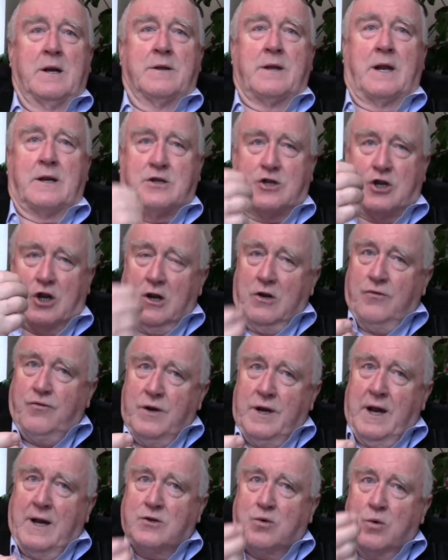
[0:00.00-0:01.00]
that
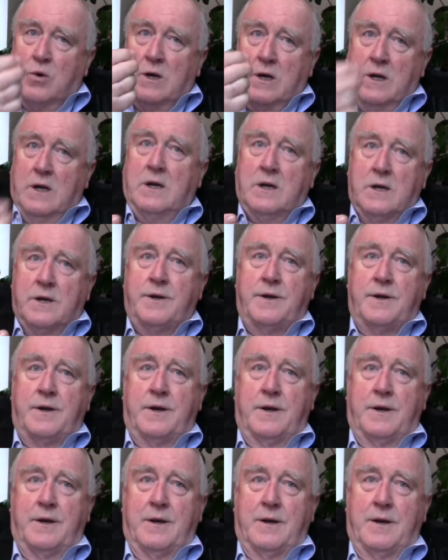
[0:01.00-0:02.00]
children had to learn